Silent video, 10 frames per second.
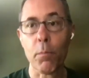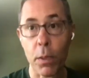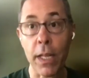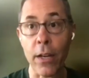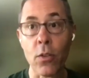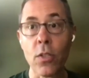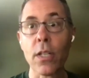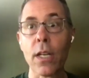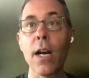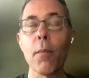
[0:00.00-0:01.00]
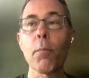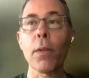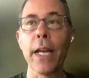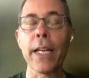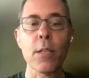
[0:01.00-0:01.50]
players to come
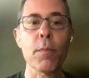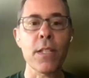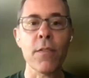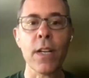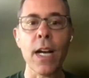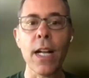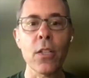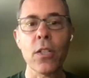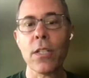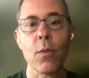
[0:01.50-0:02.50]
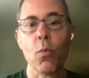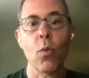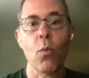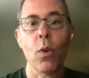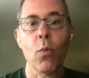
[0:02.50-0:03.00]
play at specific colleges, and
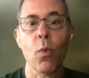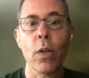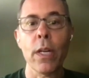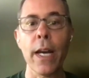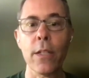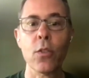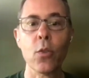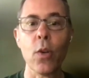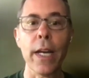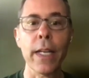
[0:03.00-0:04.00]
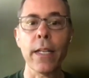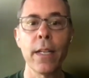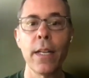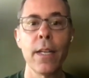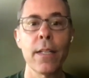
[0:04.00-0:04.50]
we're not trying
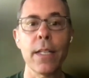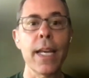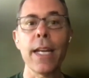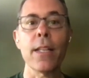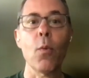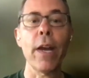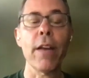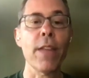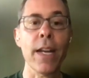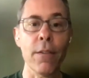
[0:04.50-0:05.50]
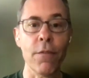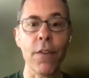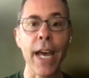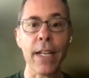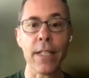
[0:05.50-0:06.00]
to get in the way of that. In
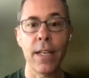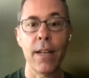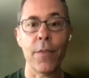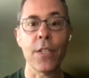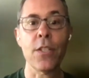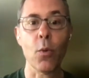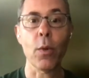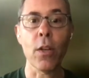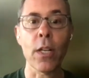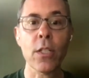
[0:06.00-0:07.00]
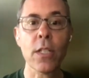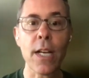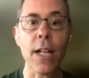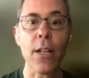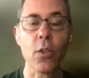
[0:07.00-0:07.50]
fact, this year we launched a
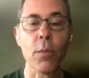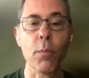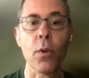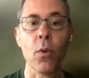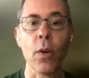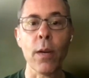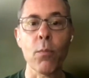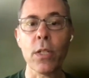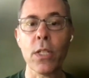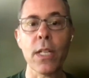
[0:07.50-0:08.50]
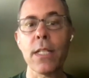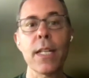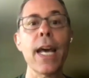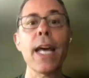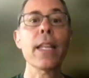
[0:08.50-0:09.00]
scholarship program which says
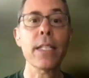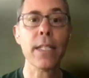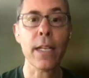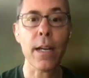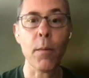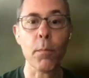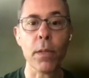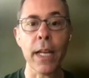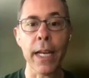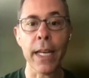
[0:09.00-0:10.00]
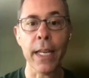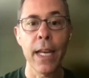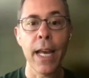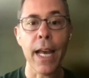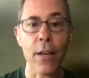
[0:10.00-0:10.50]
that athletes can come play
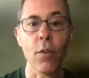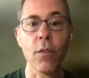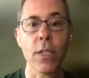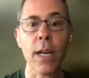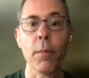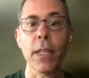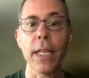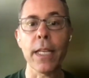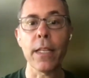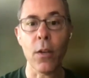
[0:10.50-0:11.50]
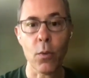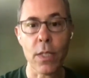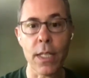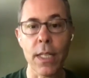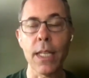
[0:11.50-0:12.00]
at Overtime Elite,
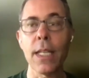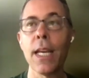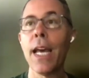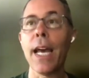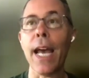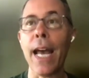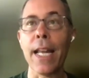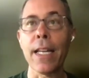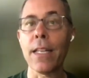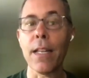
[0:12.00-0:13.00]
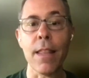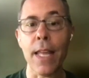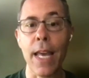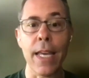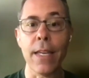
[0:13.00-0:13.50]
OTE, and
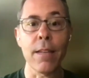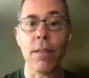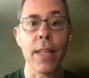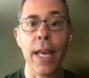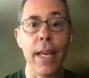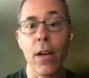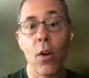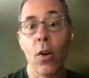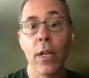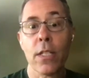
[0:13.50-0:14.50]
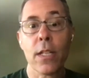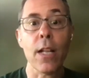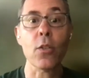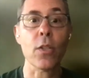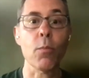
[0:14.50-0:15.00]
they are on a
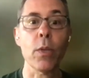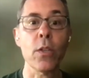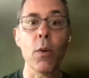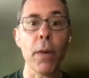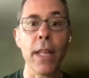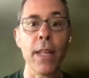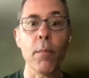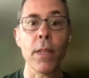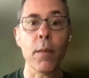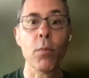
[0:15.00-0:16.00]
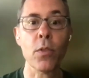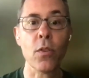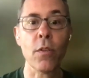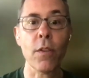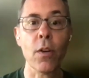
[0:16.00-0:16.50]
scholarship. We don't pay them, and they
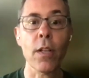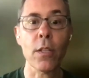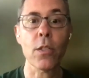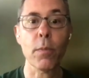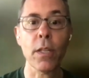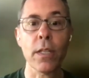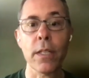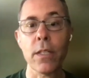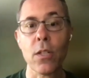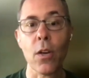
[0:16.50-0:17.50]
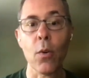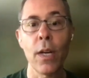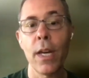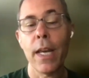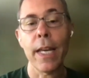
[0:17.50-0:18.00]
preserve their eligibility. So
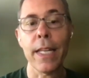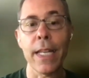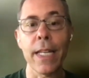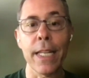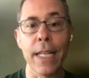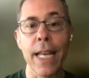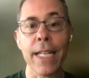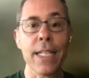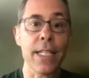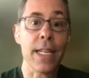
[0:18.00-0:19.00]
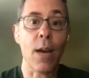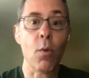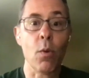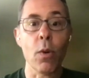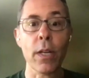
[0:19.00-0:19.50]
in that sense,
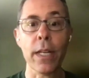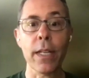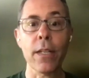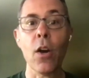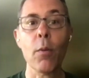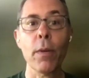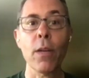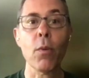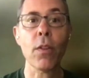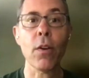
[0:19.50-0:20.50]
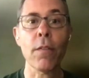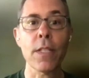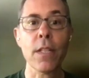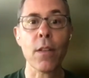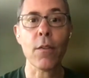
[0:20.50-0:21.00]
now we're working in harmony with all
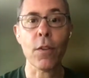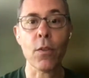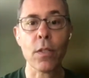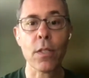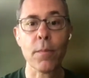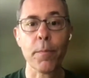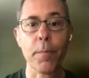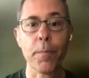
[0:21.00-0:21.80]
these other folks.